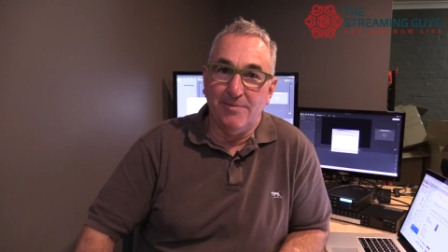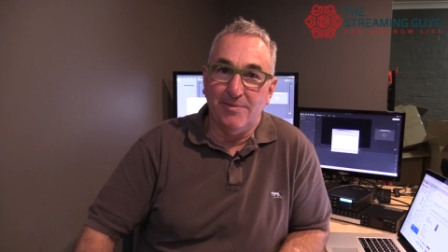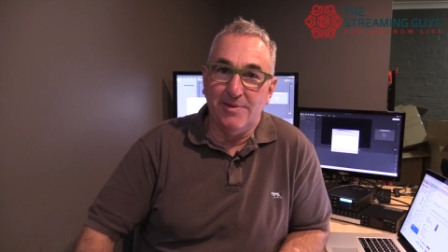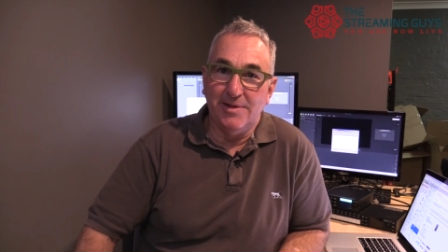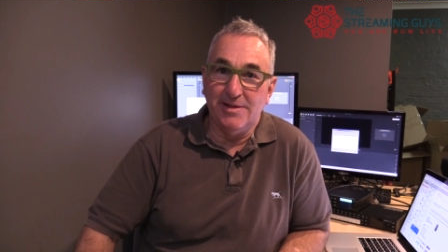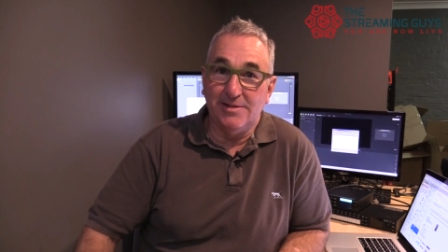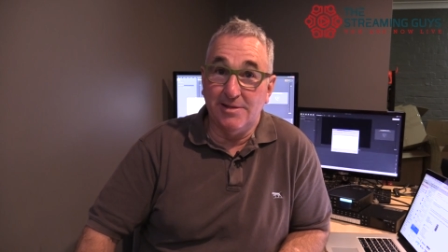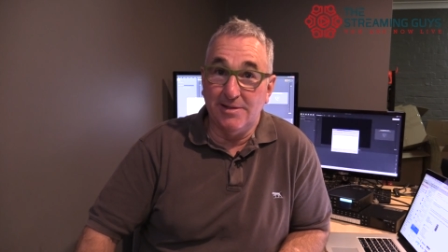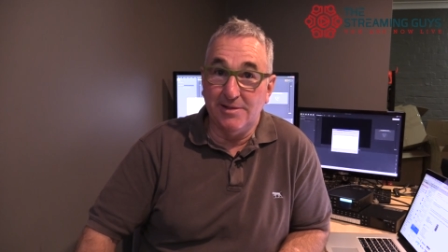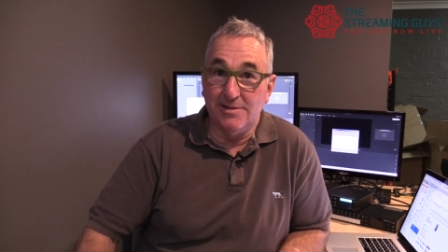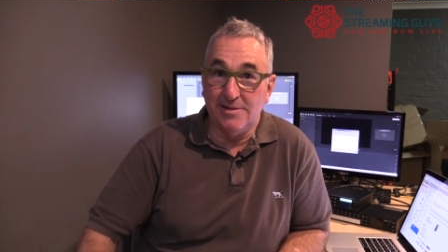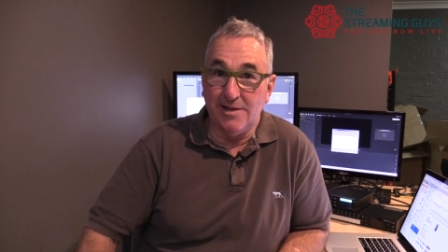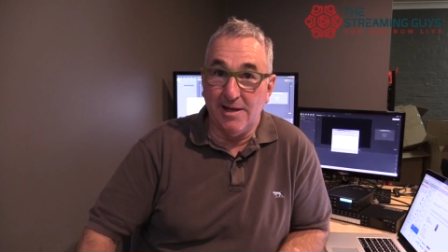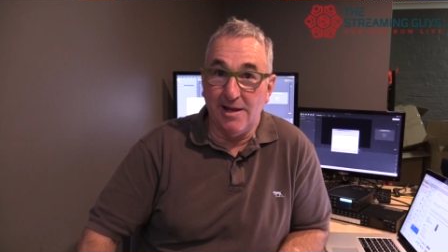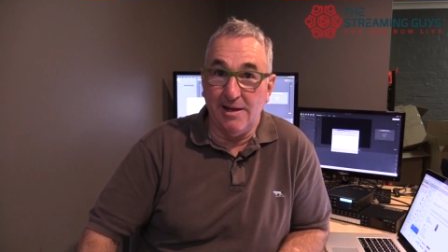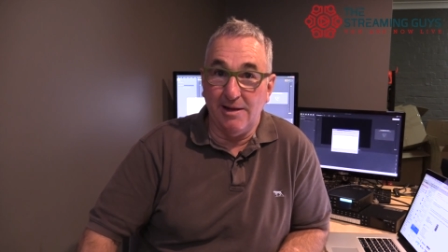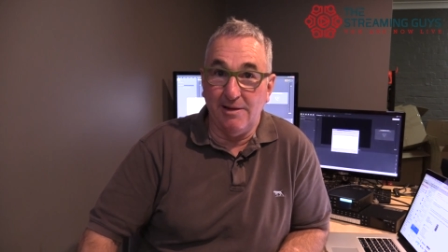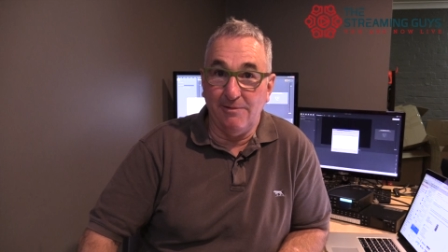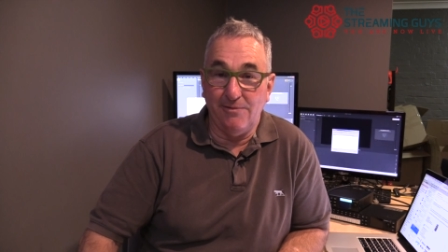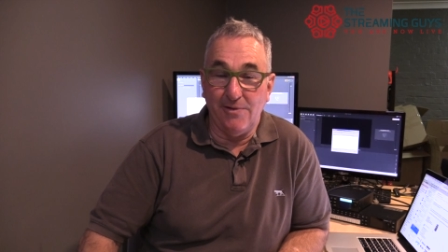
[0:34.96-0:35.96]
This has
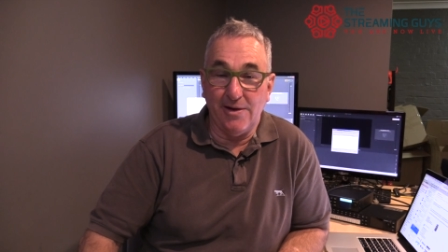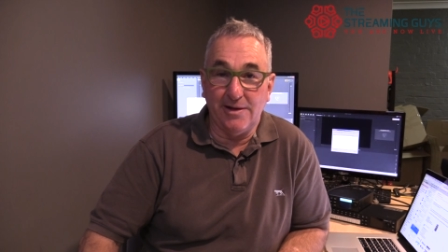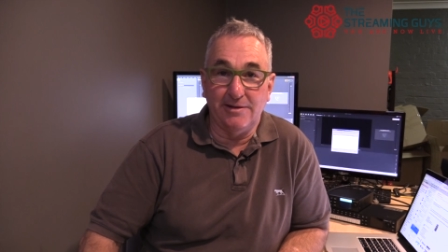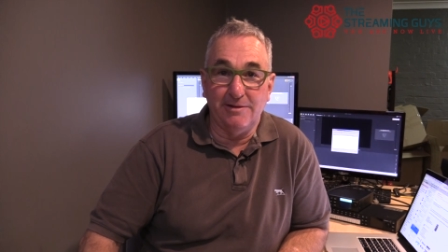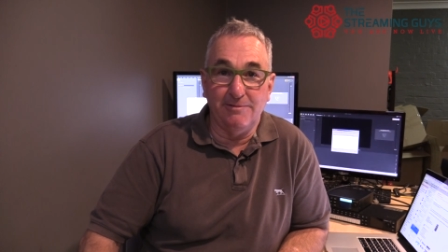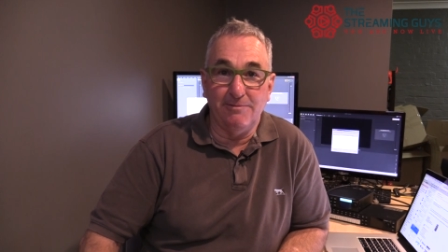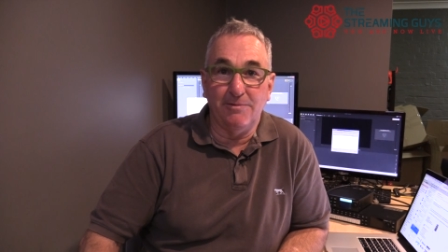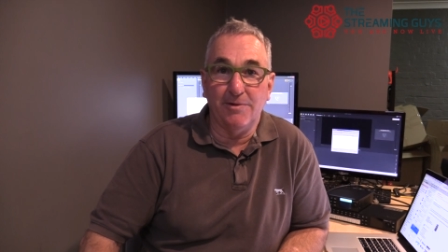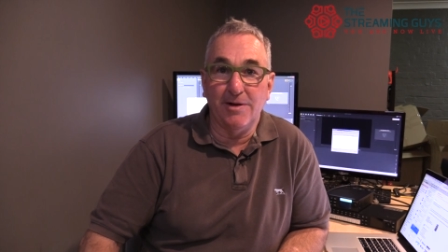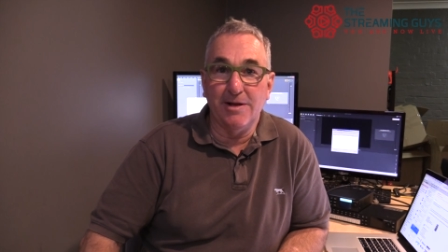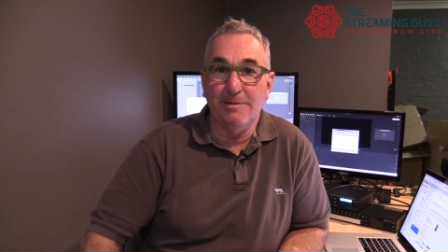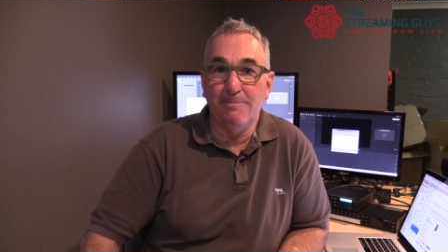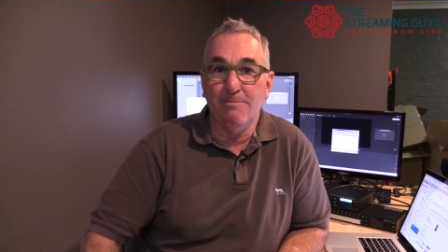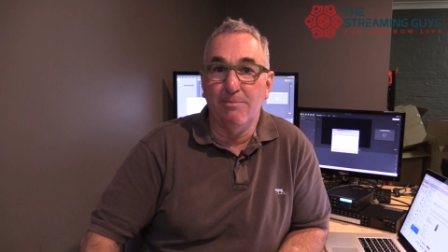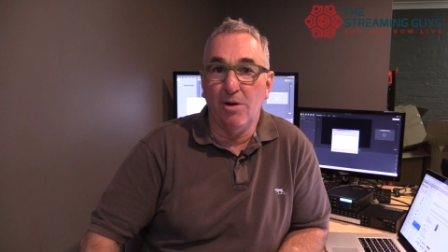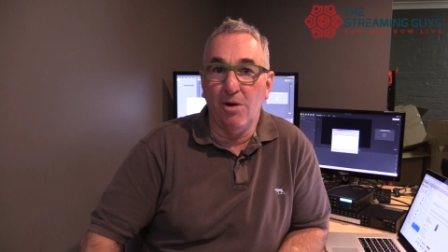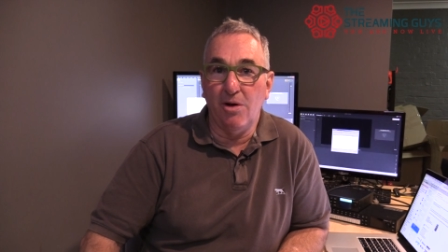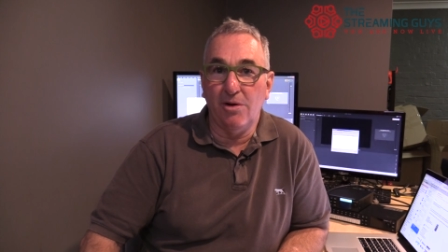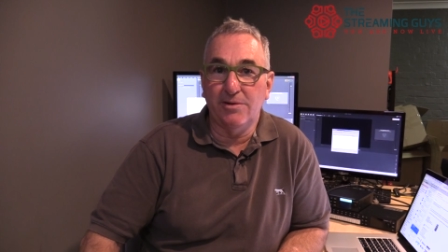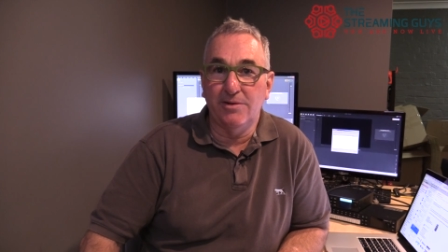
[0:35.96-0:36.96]
effectively
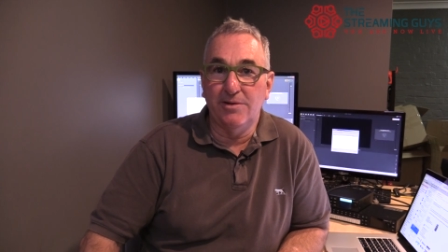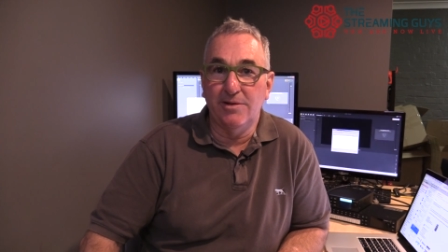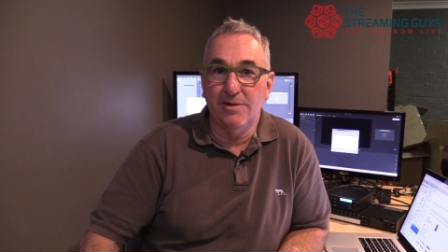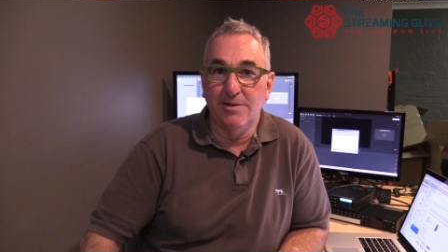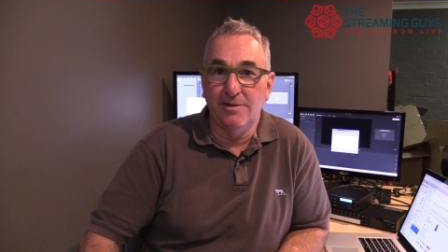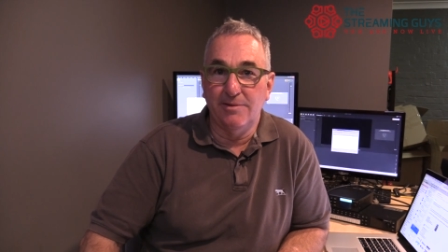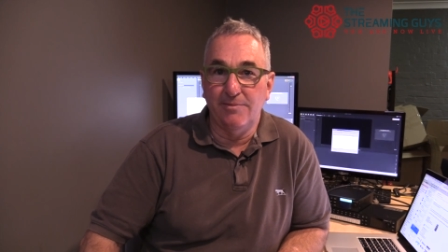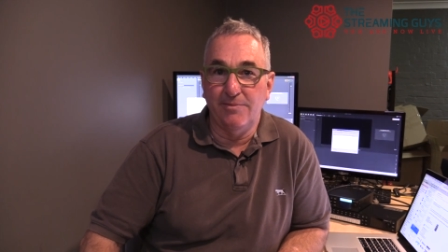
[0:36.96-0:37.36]
blocked